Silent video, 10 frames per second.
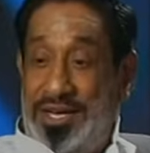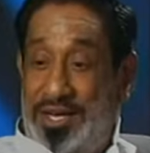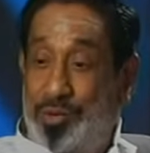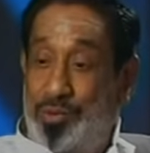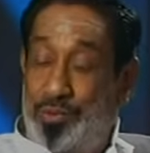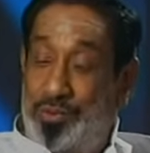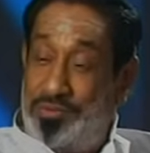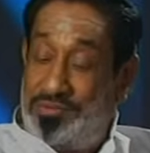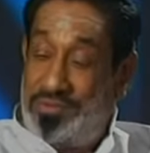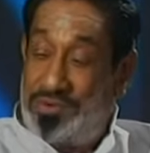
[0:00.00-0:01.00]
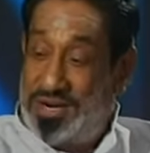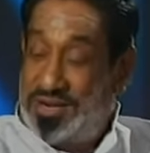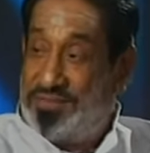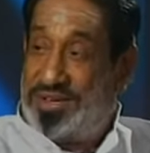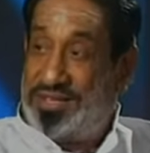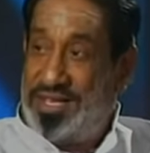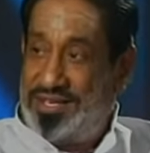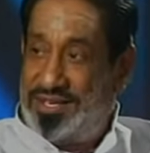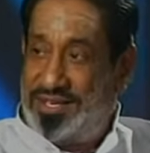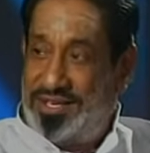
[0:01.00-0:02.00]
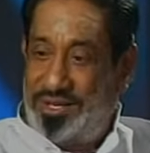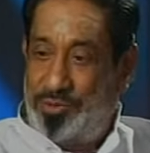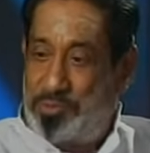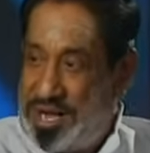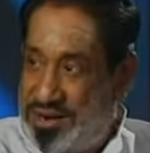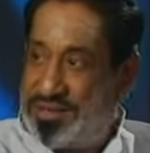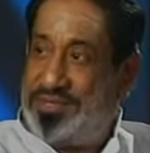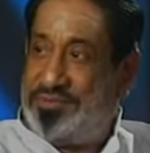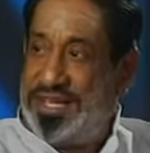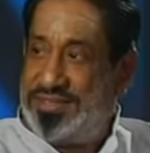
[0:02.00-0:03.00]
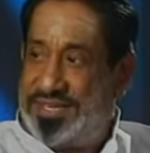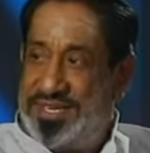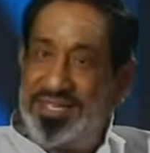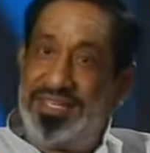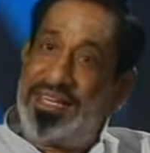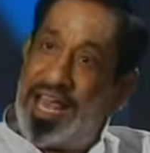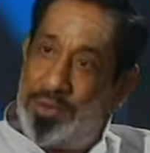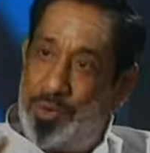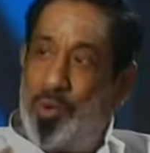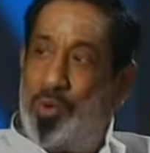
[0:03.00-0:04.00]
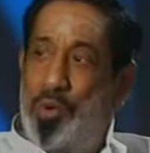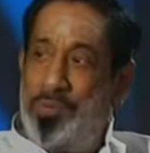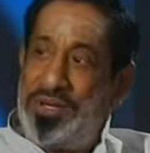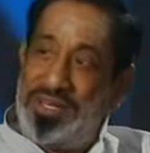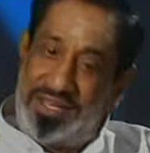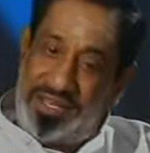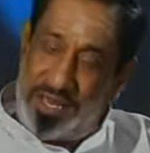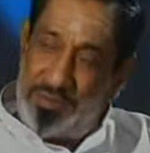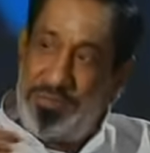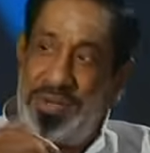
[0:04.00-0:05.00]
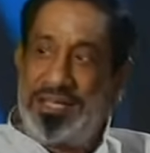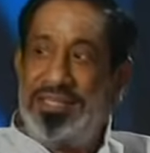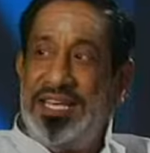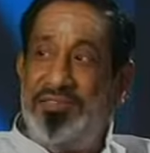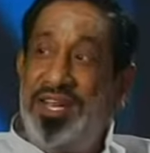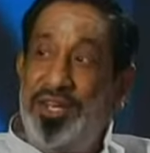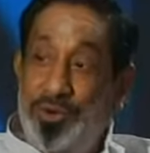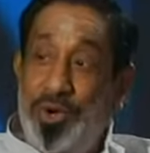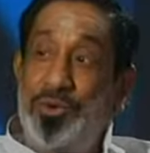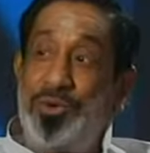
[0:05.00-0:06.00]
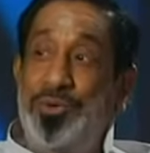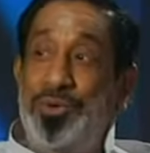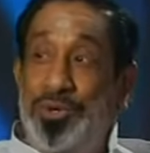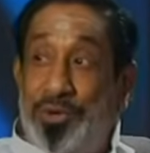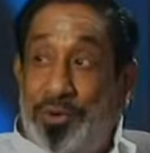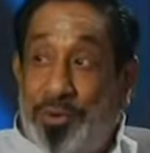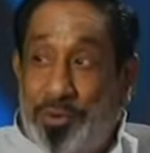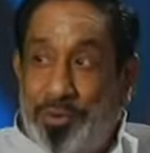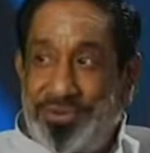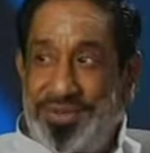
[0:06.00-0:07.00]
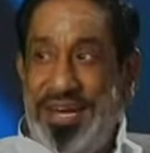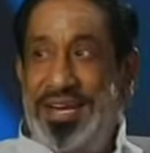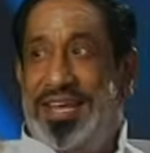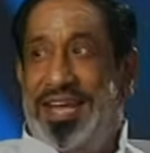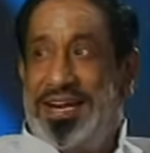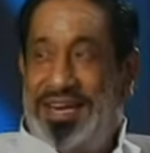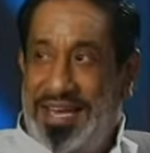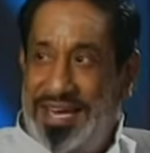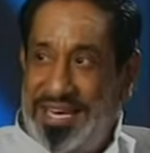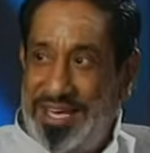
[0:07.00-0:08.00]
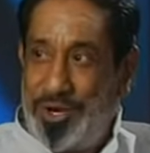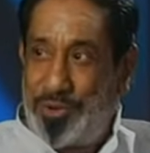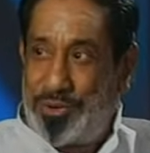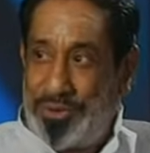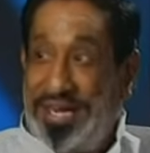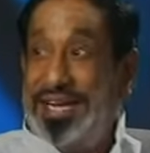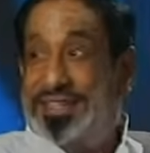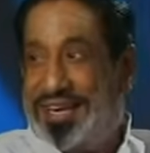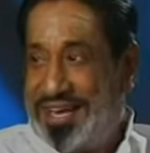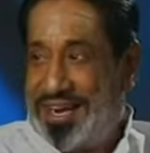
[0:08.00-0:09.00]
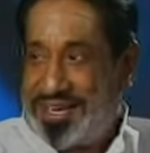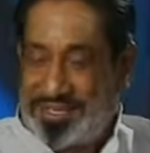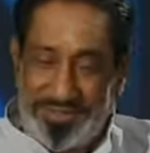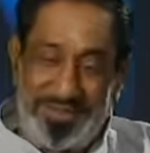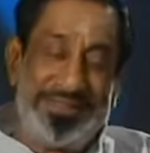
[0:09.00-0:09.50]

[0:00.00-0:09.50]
You learn everything. You buy hard the thing. I go home, coming back in the evening, you have to study and you have to read the dialogues.